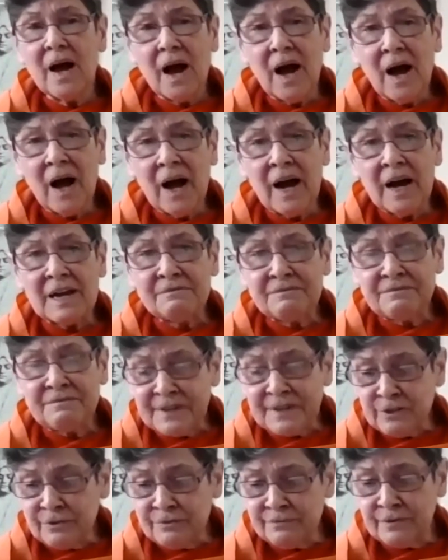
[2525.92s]
I
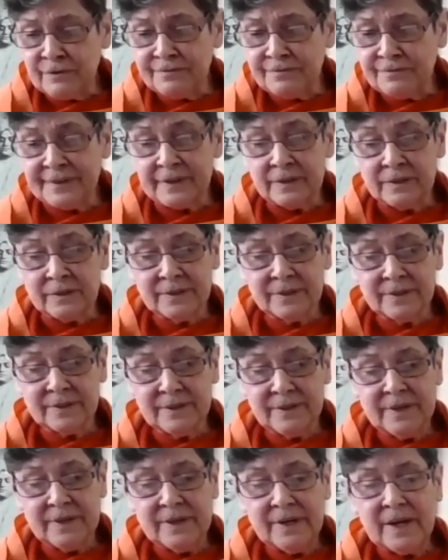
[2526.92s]
feel fulfilled,
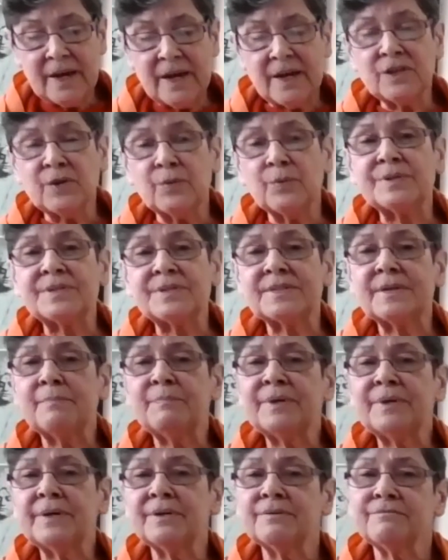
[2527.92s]
and the
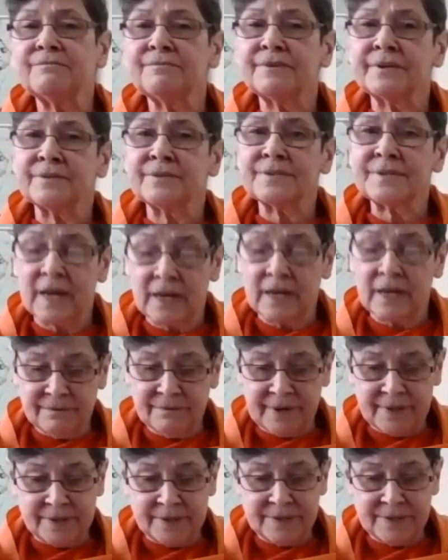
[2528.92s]
recipient feels
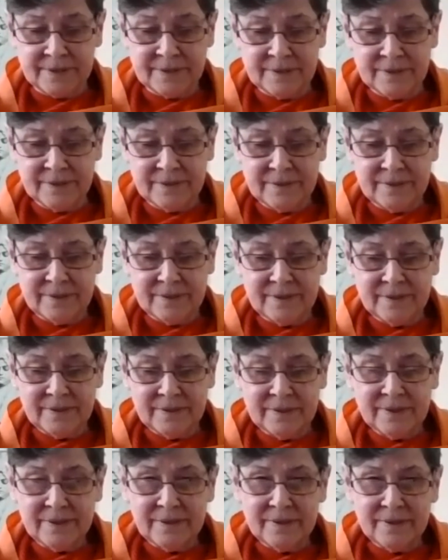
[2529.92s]
elevated.
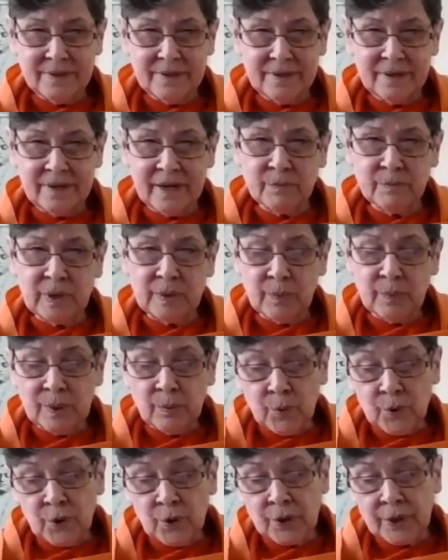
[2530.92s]
And when we
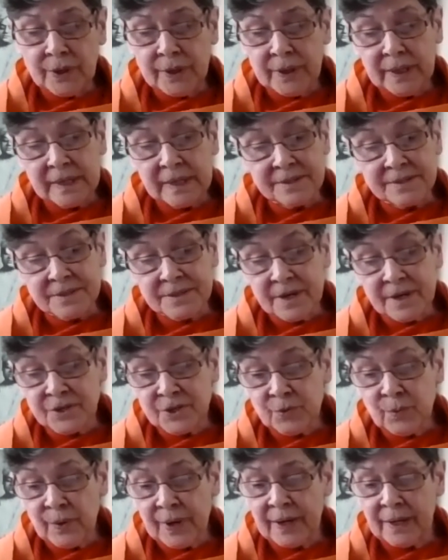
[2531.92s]
work in such
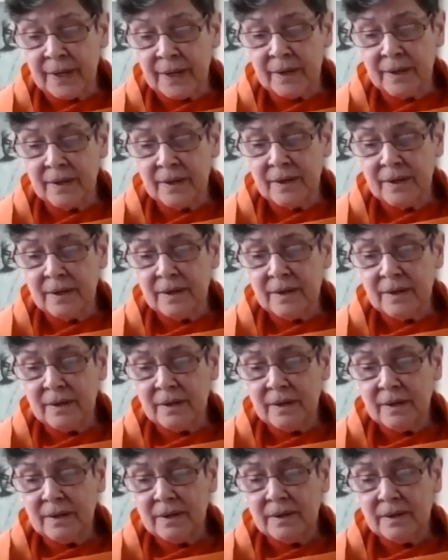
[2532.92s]
a way,
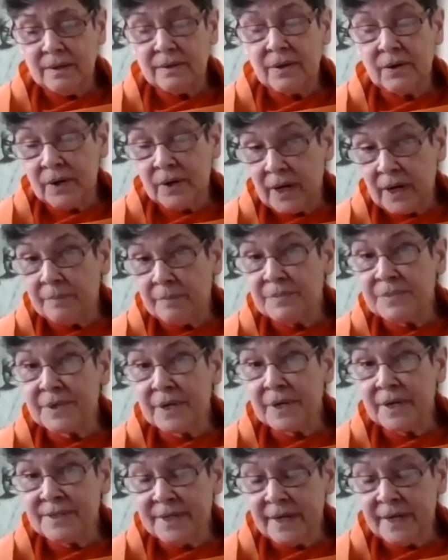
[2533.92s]
there comes
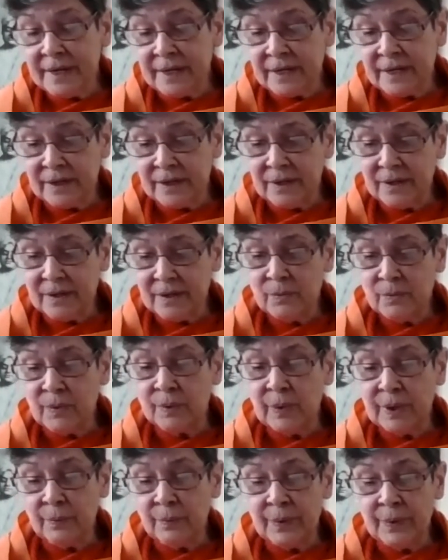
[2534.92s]
a day when
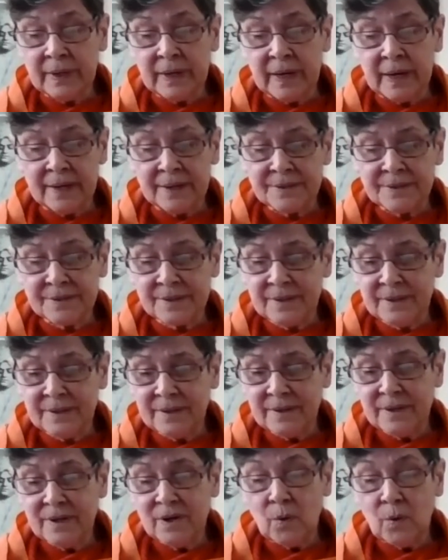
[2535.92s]
we realize
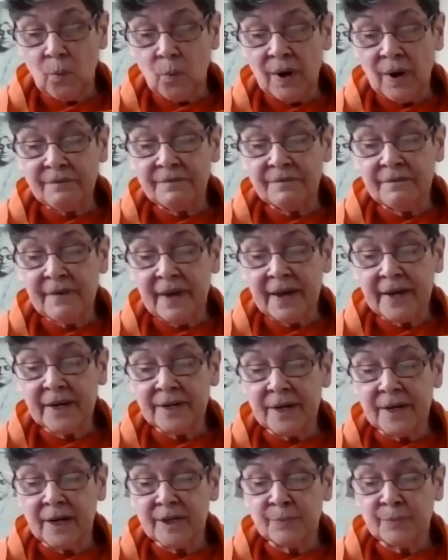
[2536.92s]
what
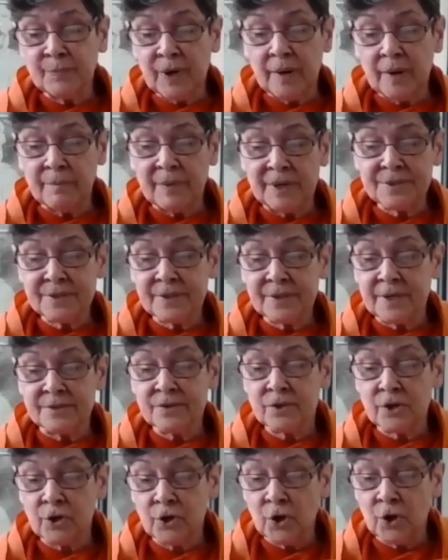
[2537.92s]
Vivekananda promised us
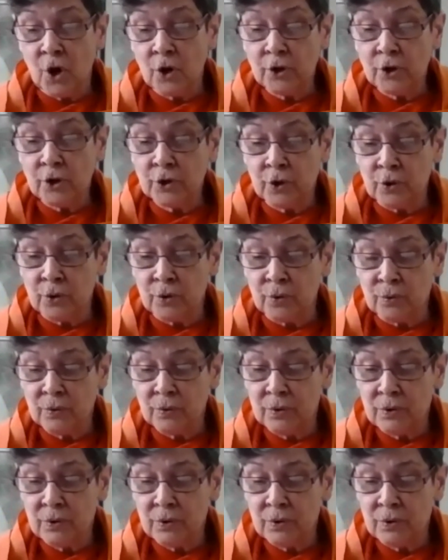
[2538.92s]
long ago